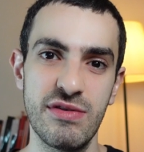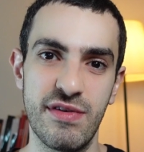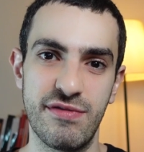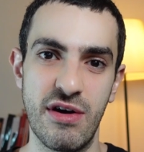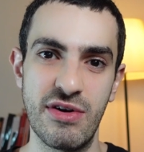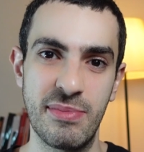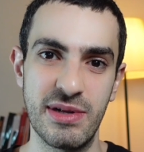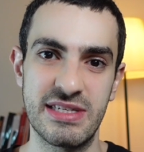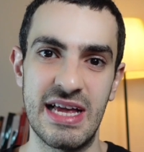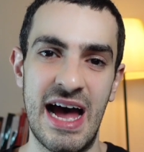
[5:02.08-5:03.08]
of the
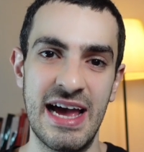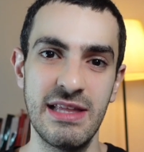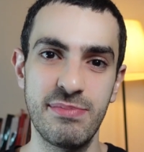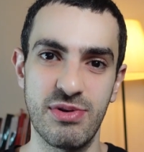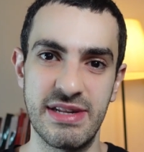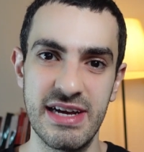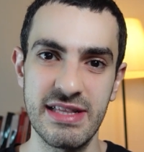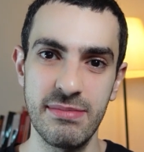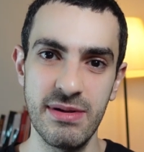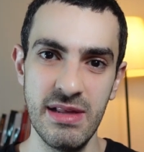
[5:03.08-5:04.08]
variables highly
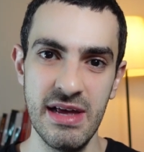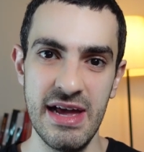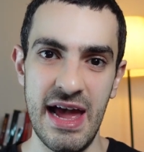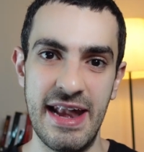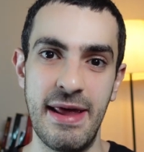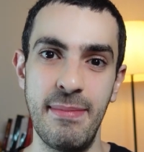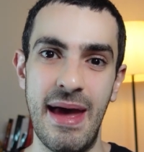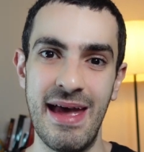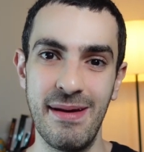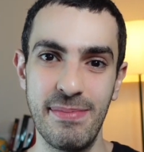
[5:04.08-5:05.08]
predictable and I'm
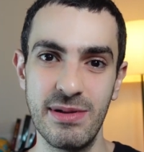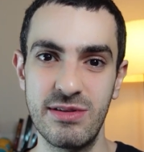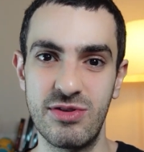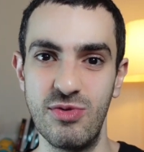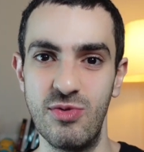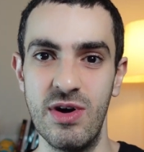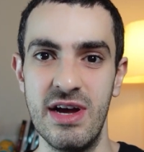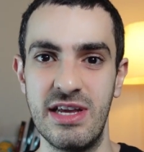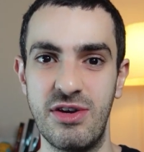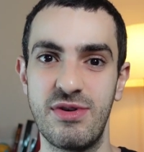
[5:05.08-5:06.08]
able to
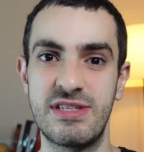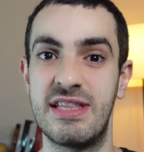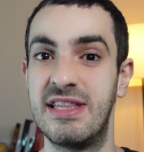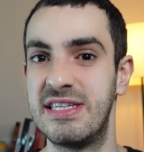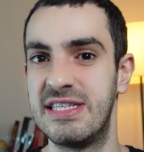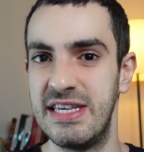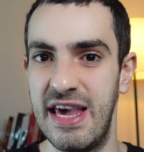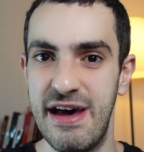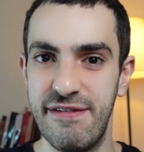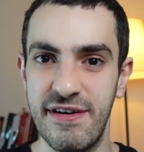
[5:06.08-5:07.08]
use a
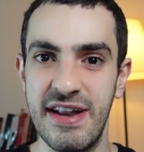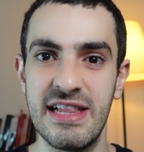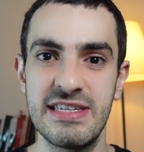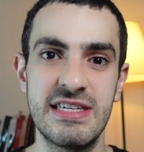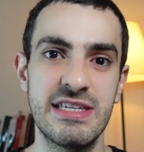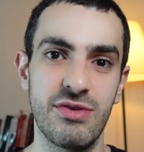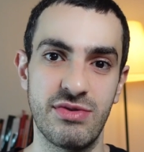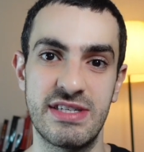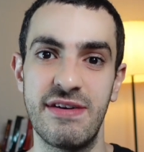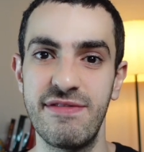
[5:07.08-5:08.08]
DCF analysis or
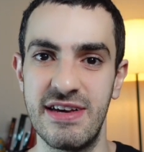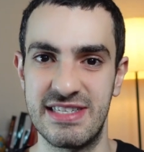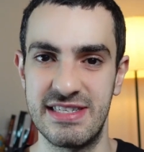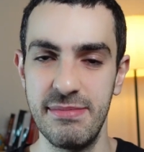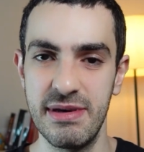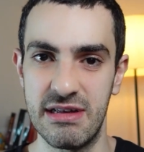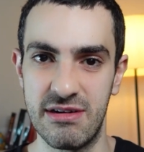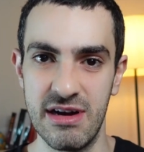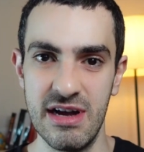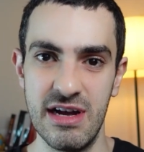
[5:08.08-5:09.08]
something
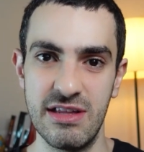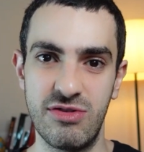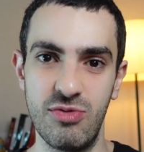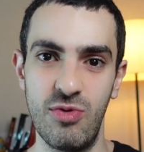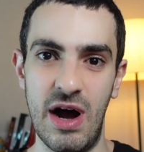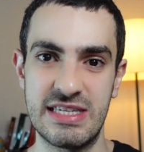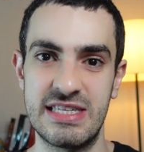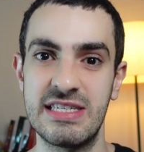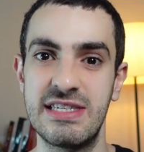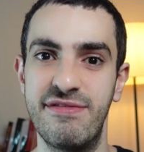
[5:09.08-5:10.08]
similar to
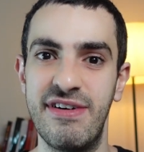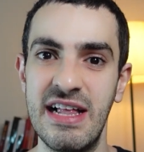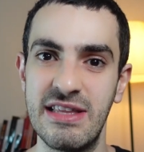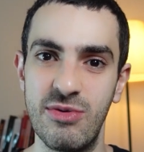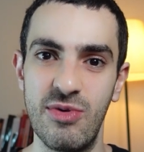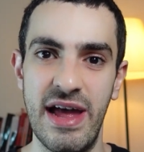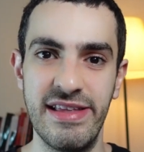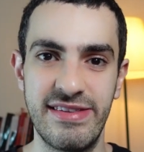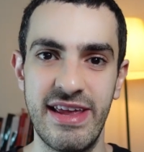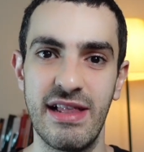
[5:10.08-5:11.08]
assess the value and
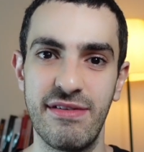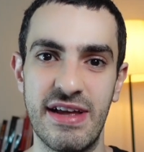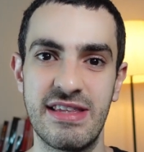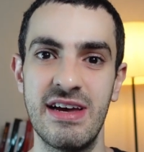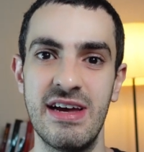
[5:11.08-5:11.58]
tell that